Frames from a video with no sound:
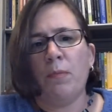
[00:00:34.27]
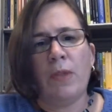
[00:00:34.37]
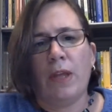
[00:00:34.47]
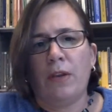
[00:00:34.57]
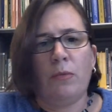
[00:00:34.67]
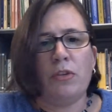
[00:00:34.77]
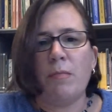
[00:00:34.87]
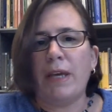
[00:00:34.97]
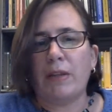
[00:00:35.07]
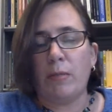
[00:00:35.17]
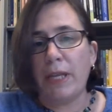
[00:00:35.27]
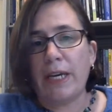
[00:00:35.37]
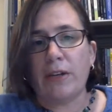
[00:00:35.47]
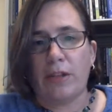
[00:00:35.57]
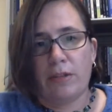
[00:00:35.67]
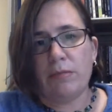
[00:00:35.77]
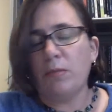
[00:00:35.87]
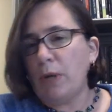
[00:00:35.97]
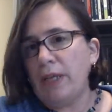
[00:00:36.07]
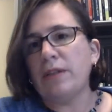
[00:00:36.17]
to make them later,
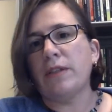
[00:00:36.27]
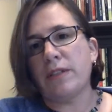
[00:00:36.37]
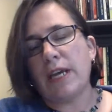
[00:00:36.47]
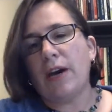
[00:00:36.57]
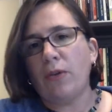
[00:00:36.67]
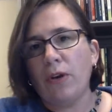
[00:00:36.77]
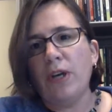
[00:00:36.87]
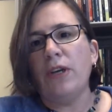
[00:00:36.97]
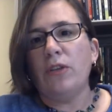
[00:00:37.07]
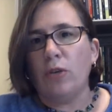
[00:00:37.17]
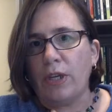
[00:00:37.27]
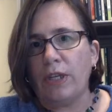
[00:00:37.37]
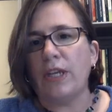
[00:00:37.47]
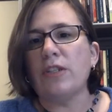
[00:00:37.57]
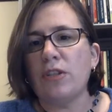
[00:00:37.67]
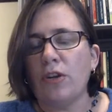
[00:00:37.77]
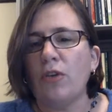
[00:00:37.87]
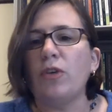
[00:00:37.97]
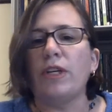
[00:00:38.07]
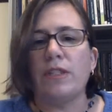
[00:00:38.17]
right? Because now you can get to know,
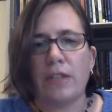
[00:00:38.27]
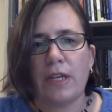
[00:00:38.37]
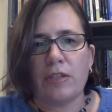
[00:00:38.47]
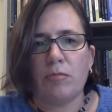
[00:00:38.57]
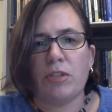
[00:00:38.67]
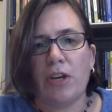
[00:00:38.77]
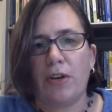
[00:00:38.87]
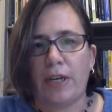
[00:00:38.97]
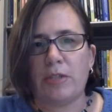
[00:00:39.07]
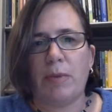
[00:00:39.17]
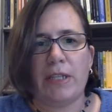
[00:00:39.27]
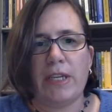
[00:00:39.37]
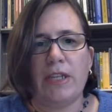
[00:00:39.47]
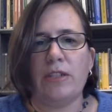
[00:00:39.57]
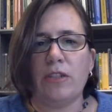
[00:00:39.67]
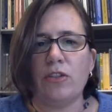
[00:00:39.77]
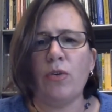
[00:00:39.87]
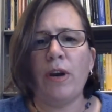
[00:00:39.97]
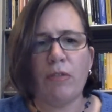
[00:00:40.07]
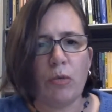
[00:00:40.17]
you can set some shared expectations
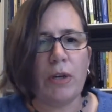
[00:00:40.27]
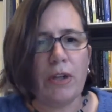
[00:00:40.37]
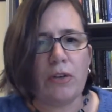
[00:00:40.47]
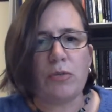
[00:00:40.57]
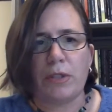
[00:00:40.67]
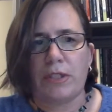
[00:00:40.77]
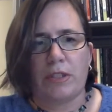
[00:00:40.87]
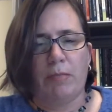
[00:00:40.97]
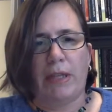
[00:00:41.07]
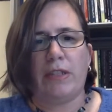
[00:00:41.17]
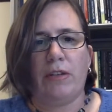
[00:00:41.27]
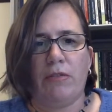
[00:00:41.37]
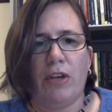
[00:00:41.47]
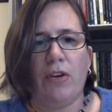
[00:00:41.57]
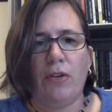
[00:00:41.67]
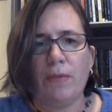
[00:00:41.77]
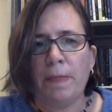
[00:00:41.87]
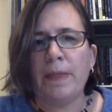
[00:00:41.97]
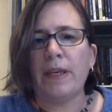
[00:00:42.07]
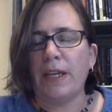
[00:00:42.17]
so everyone knows what's expected of you.
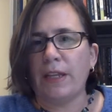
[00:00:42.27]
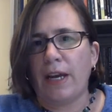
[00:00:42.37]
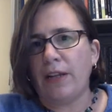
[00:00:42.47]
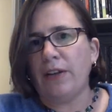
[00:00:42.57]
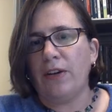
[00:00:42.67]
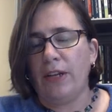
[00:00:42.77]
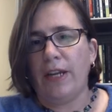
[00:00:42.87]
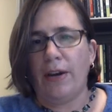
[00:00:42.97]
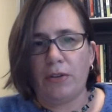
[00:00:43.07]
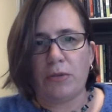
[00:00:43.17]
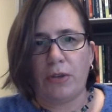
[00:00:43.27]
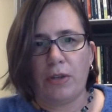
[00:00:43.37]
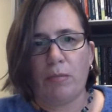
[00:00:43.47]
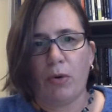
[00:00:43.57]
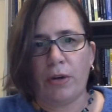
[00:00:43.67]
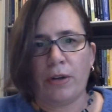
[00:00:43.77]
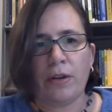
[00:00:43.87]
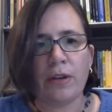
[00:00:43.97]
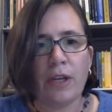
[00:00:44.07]
Getting that clarity now is really important.